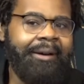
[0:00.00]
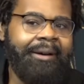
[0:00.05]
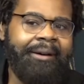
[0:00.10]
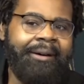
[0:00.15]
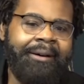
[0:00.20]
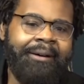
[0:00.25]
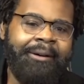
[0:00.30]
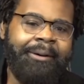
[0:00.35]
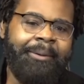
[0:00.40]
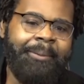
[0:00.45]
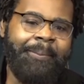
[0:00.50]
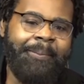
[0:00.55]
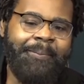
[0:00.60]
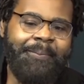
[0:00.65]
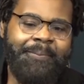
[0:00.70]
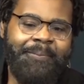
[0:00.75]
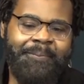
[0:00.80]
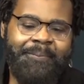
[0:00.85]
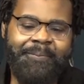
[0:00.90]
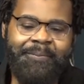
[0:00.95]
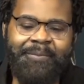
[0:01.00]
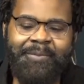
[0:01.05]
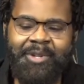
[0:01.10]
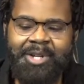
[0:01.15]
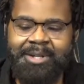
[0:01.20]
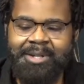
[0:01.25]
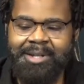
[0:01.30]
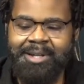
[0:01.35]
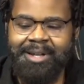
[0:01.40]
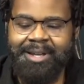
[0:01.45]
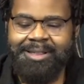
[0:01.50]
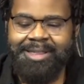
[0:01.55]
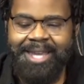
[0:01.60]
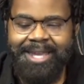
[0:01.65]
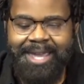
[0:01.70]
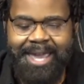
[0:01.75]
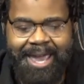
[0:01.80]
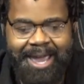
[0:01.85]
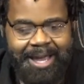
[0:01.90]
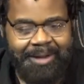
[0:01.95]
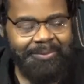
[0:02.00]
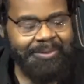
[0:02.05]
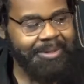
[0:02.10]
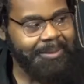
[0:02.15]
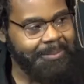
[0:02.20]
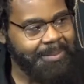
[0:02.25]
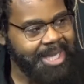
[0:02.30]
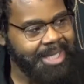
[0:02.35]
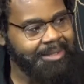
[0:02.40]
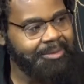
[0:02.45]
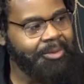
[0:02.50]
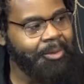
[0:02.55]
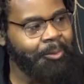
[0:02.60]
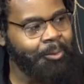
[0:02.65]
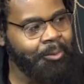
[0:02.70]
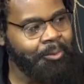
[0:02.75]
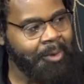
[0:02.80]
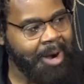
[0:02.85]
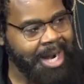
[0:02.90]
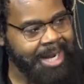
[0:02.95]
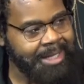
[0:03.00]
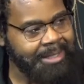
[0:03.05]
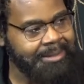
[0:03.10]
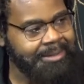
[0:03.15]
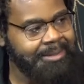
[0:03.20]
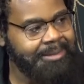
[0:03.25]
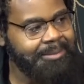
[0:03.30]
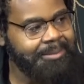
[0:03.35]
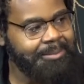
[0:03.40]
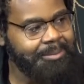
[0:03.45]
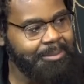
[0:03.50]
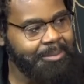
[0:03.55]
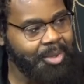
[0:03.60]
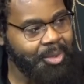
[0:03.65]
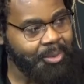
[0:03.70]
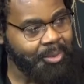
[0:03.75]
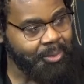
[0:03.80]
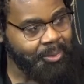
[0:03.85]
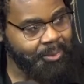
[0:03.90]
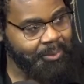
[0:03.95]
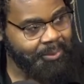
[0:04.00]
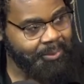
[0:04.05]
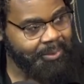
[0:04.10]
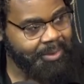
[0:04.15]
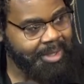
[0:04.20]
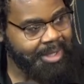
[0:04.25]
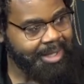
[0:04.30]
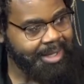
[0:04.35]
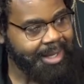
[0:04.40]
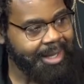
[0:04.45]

Um, they have to make the right move.